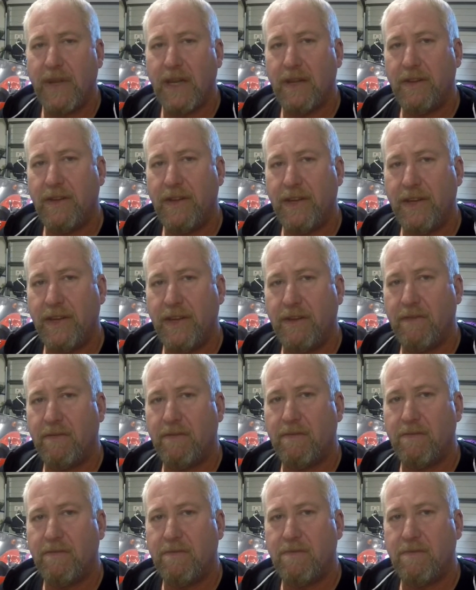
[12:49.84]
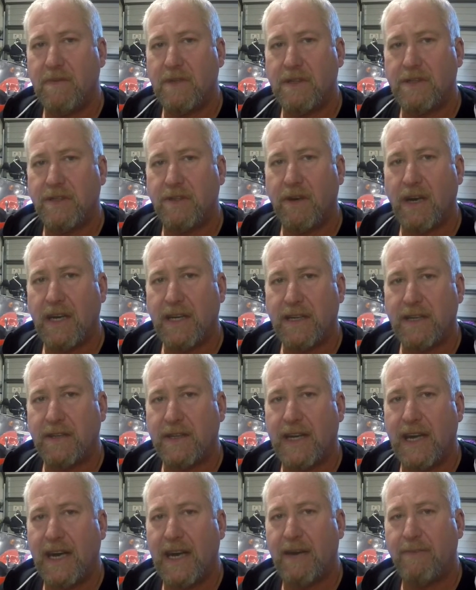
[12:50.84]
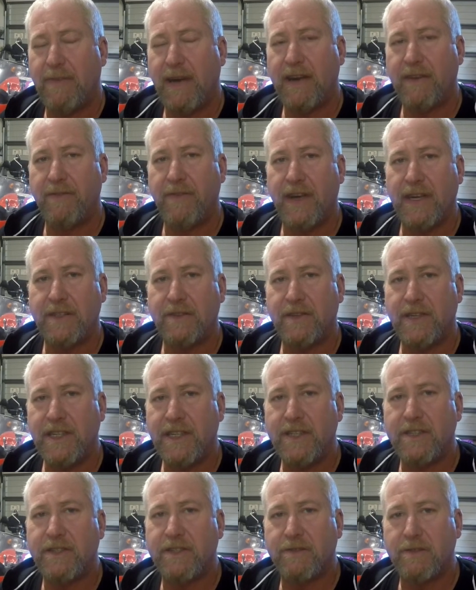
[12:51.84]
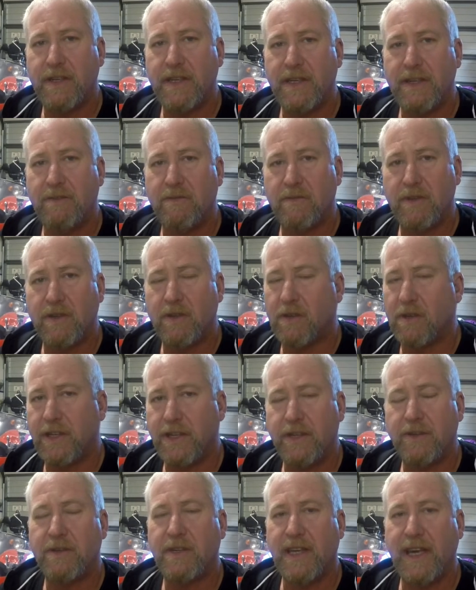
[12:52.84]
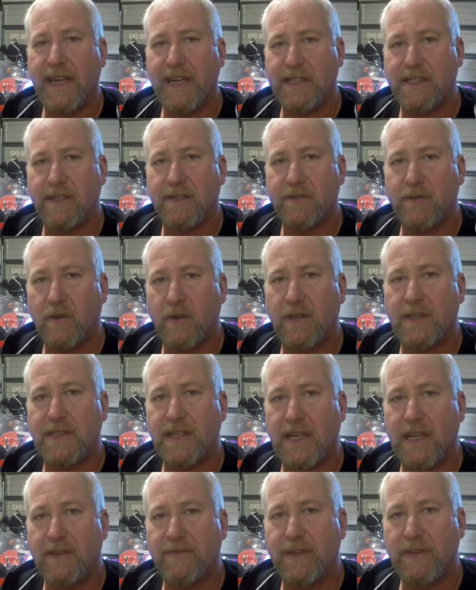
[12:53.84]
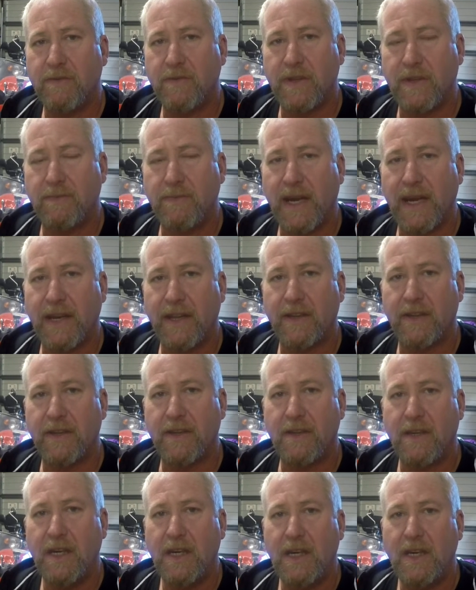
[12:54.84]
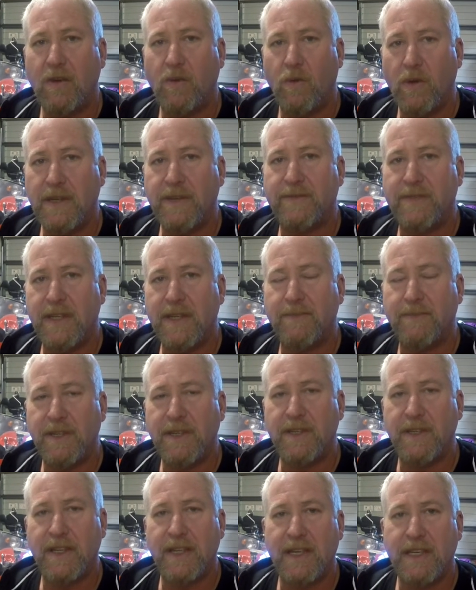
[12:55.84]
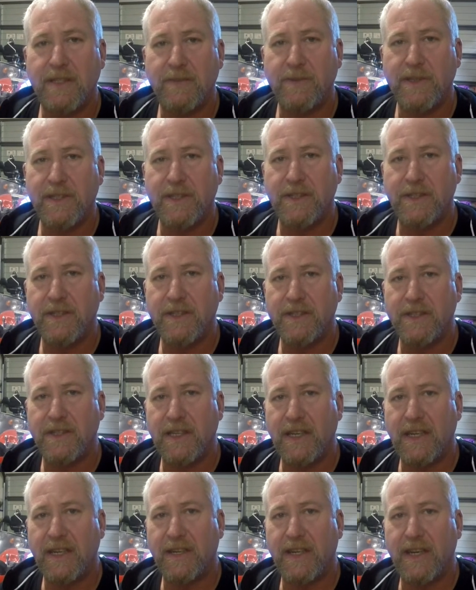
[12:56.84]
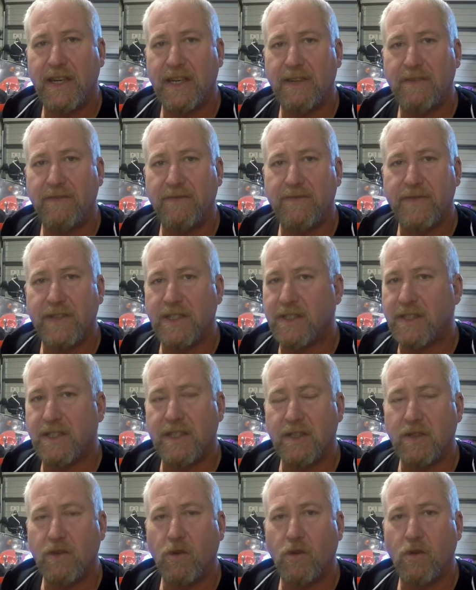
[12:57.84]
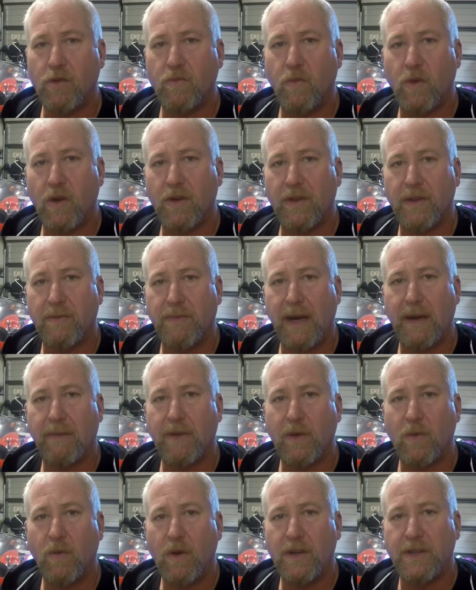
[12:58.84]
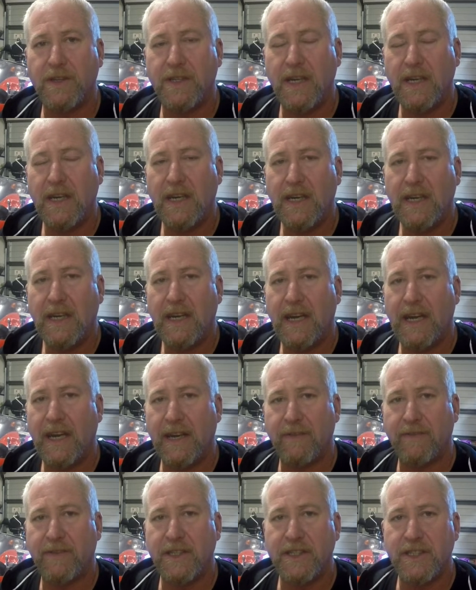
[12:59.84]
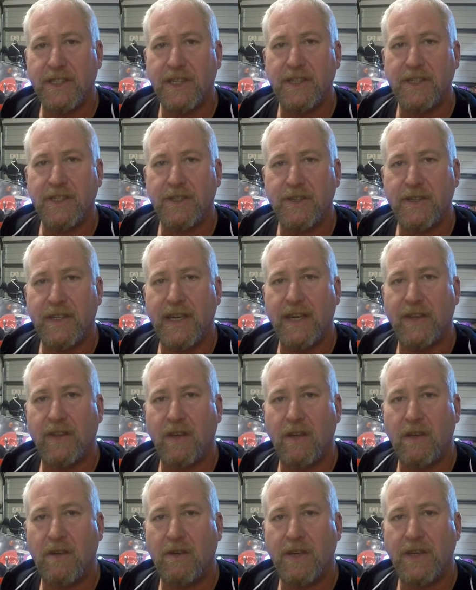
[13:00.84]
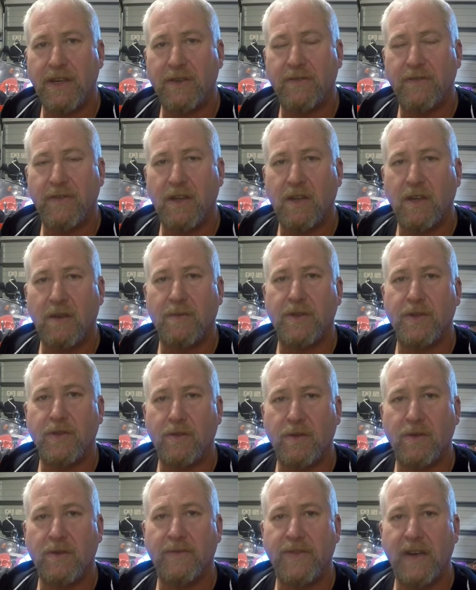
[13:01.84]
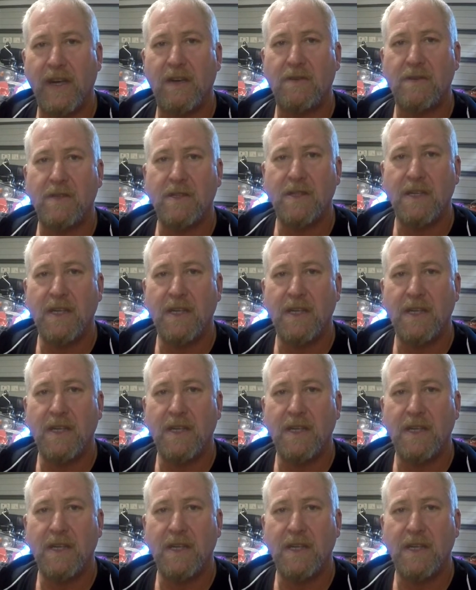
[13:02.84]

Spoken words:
the Australian car manufacturing industry. We could have cured cancer twice over with the money that we have tipped into those businesses, and they've just ignored what the public want and have continued down the line of the Commodore and the Falcon